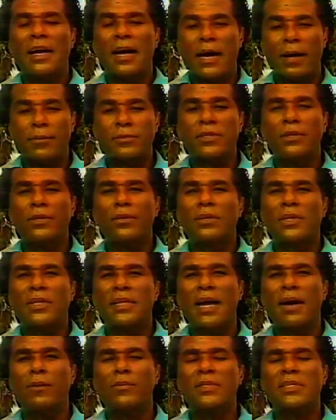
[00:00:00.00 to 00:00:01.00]
Absolutely.
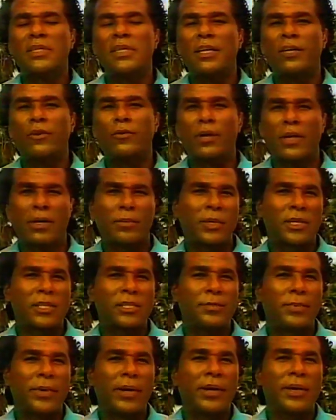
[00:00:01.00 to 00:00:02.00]
That was an incredible
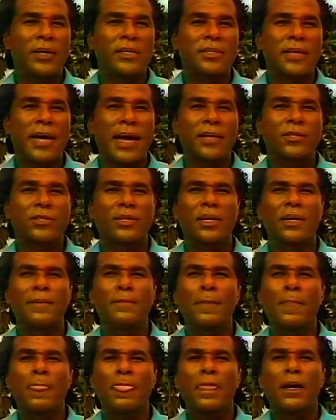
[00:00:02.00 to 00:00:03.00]
experience, actually.
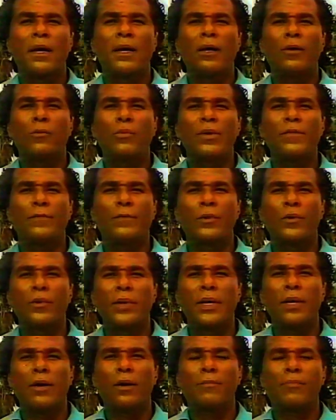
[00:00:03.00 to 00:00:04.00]
Uh, we flew
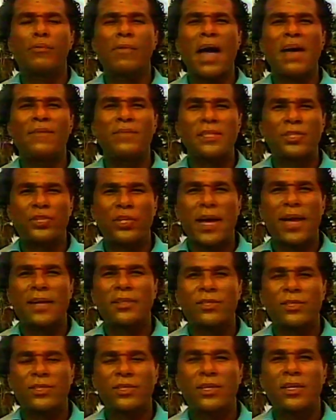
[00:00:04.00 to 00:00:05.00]
in on private
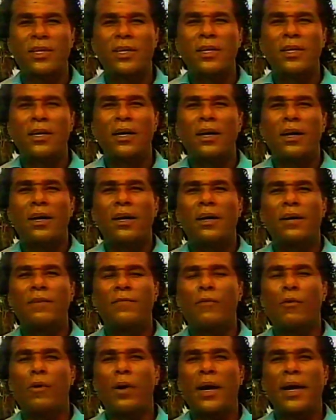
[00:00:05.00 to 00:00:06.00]
jets uh,
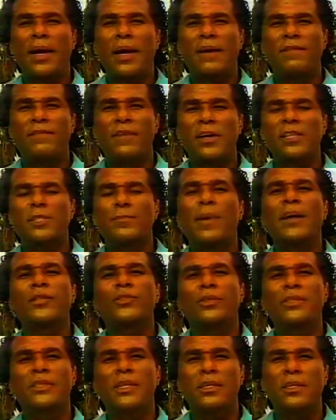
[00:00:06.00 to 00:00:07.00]
for a, a, very
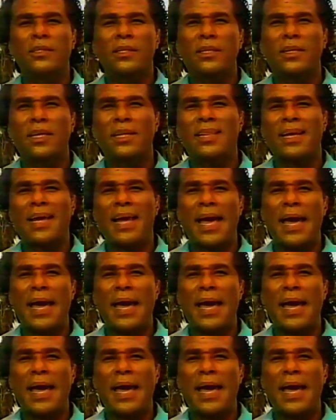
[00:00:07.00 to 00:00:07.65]
special dinner that, that they